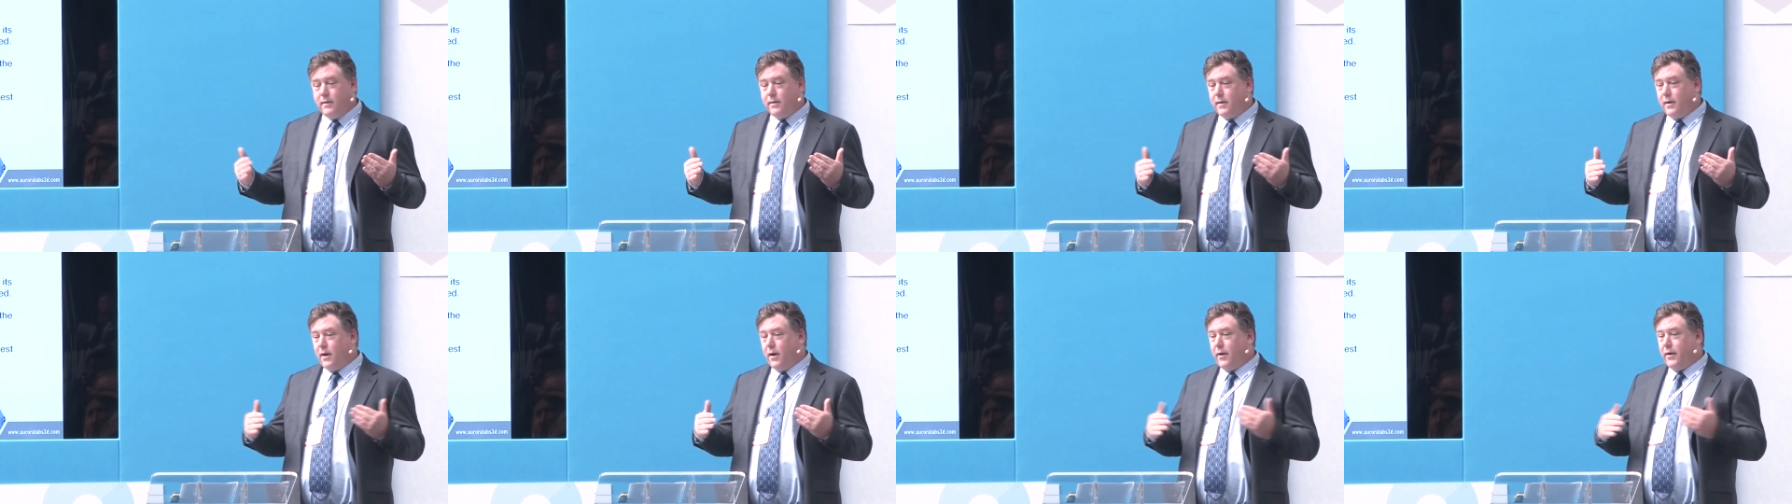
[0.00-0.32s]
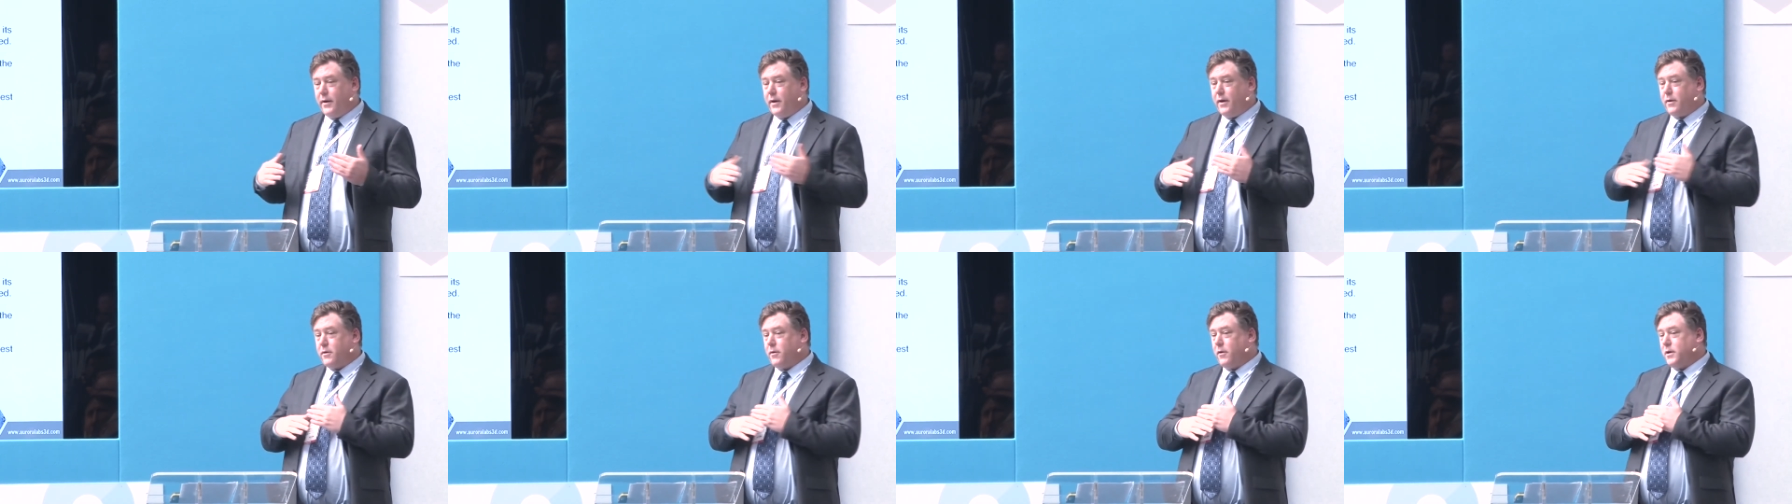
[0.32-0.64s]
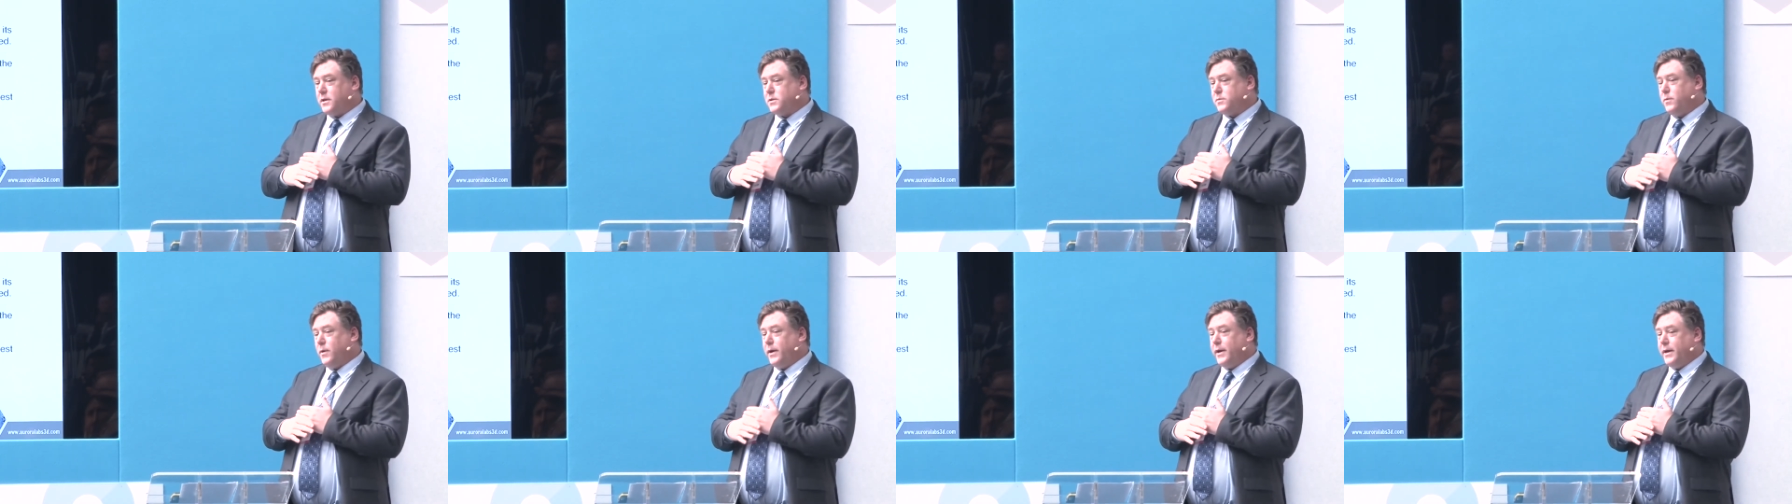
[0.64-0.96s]
going
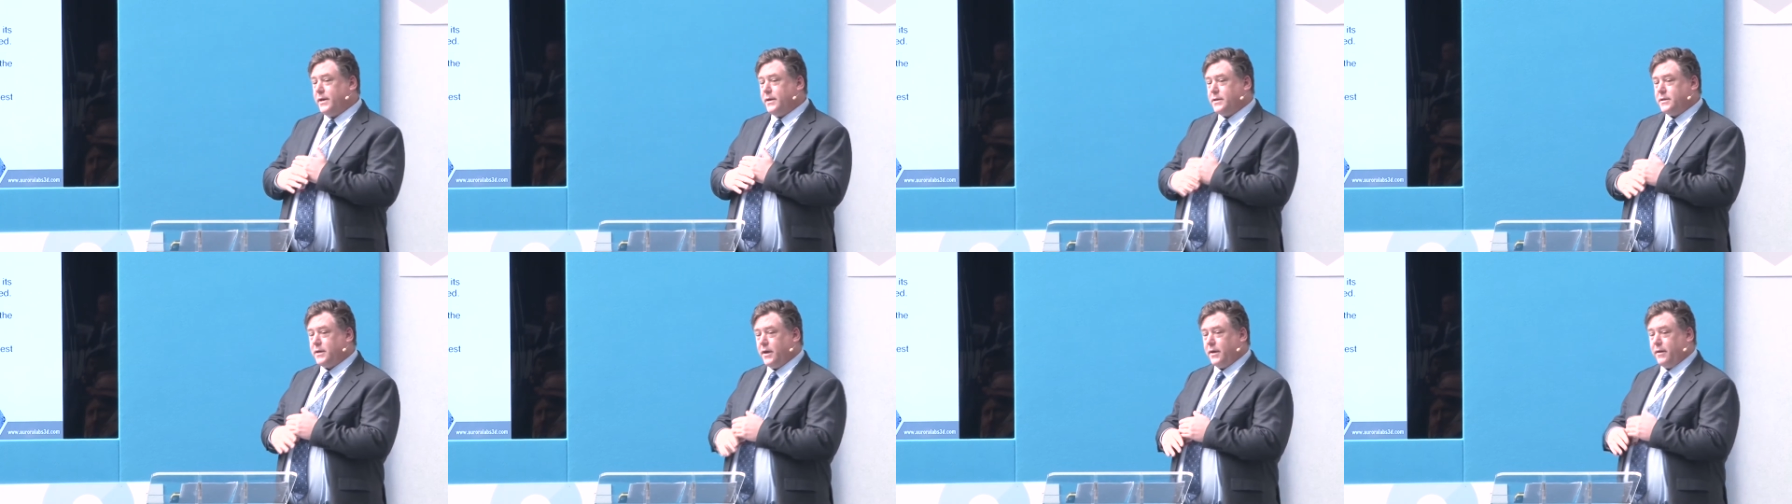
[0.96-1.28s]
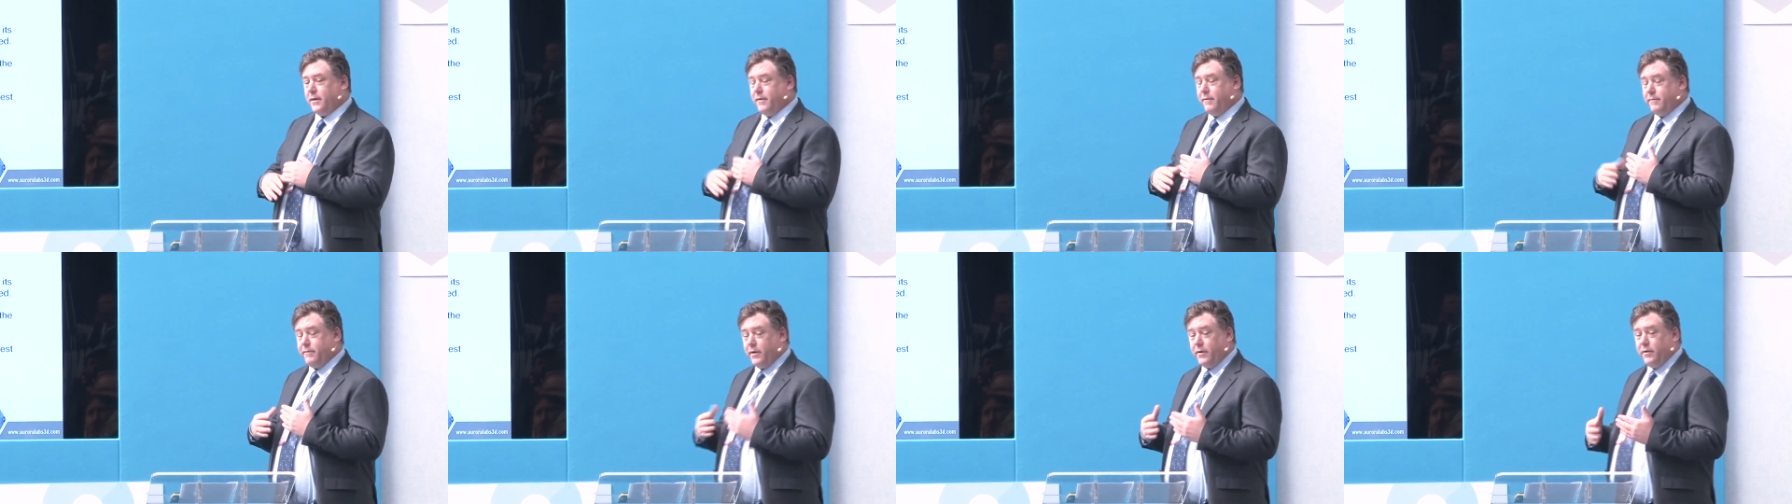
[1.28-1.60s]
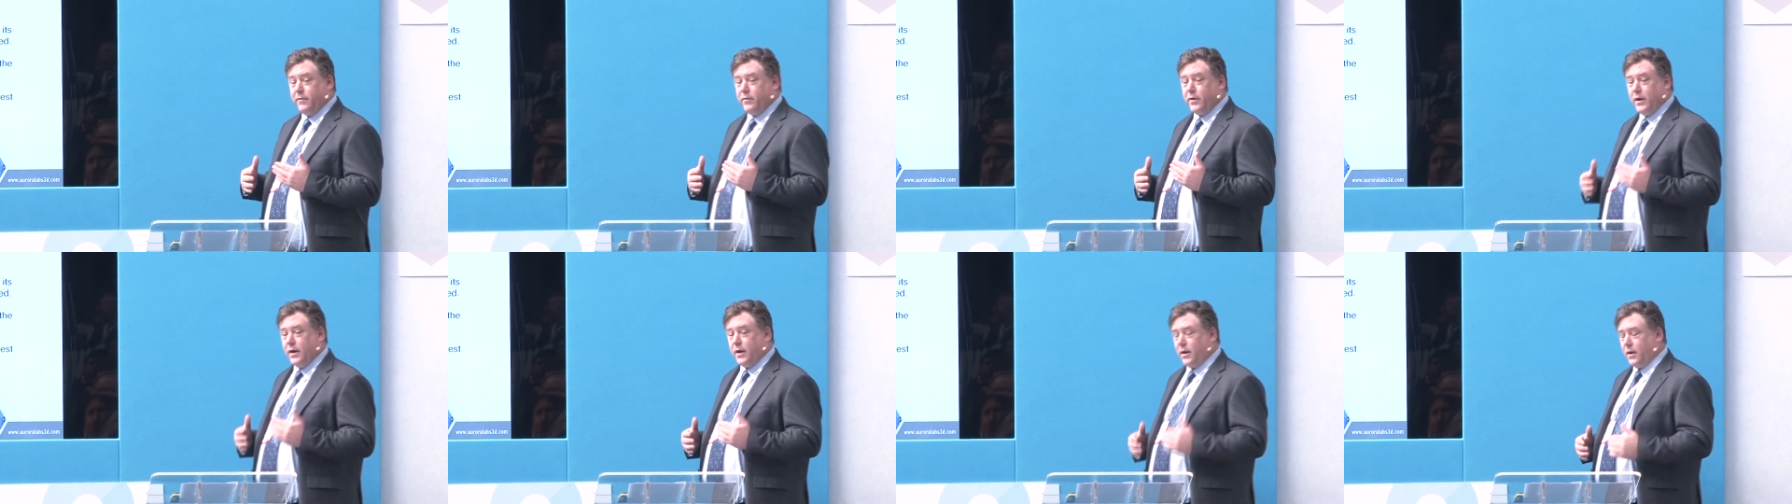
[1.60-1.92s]
across one each other in very,
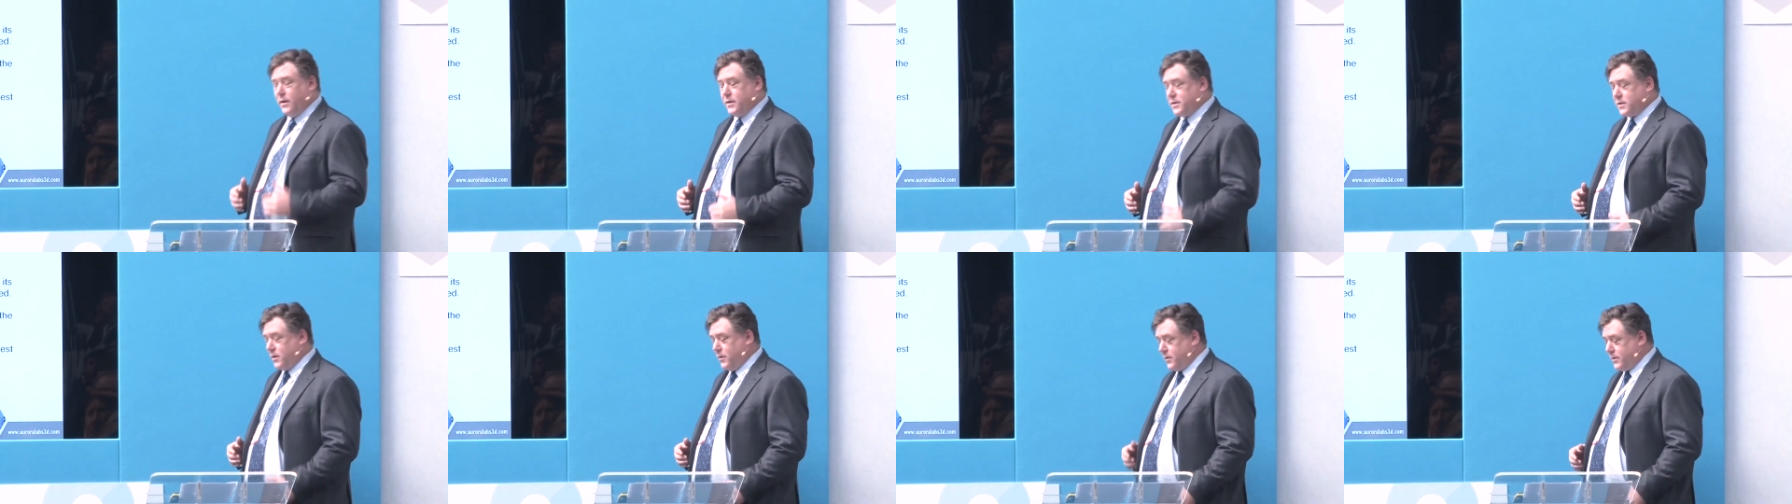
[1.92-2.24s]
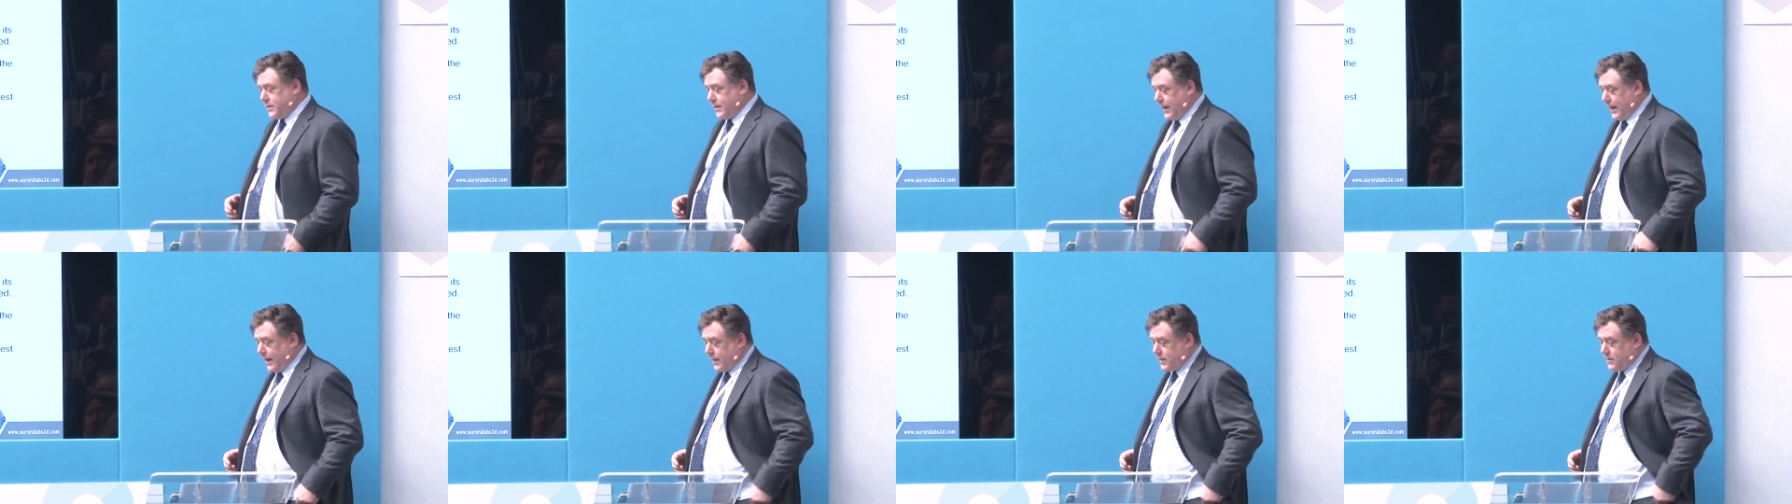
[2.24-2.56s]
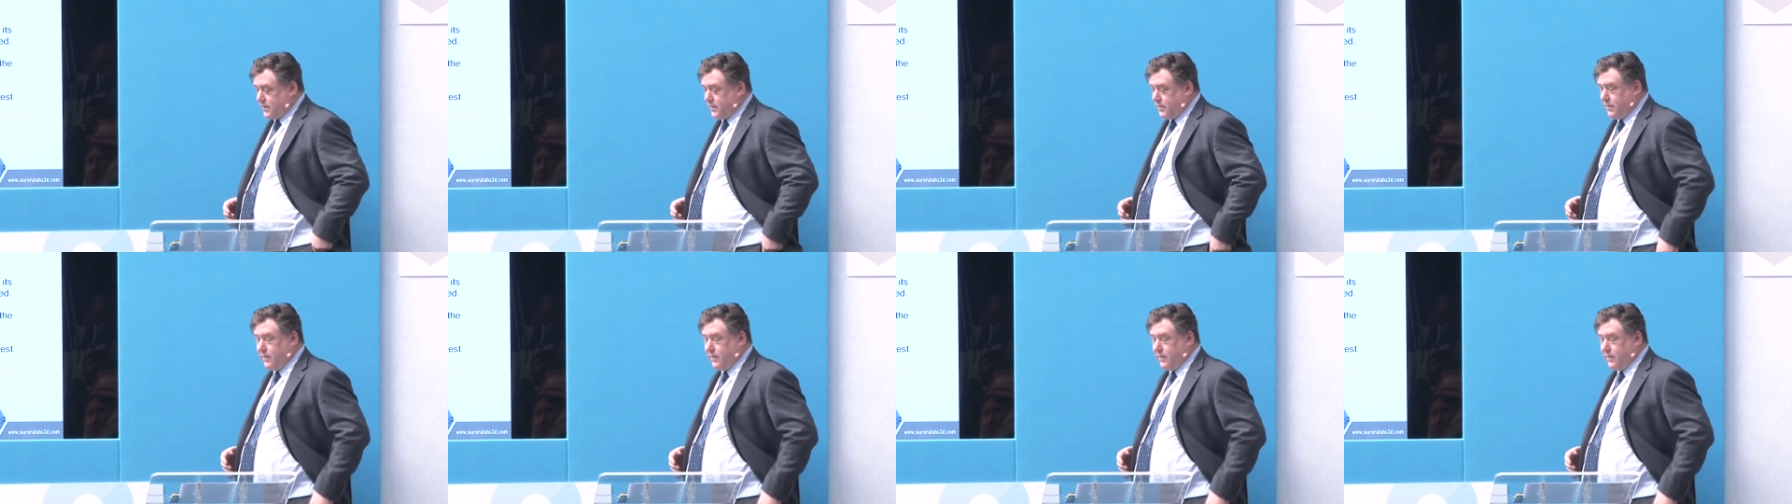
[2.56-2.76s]
very close contact.